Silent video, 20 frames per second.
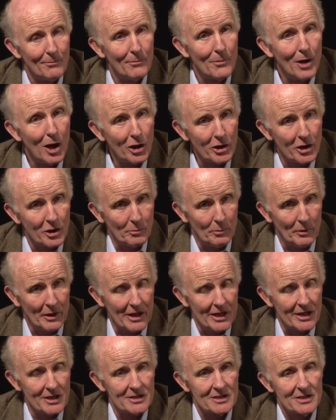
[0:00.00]

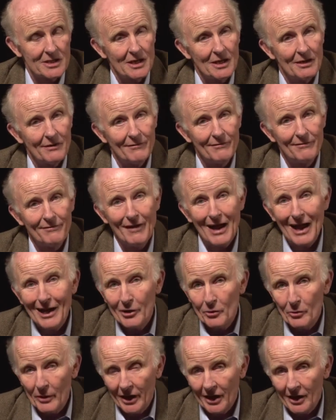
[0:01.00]
marketplace
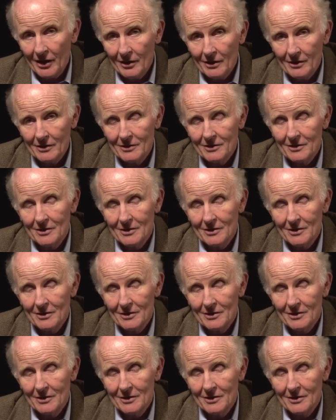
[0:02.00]
valuing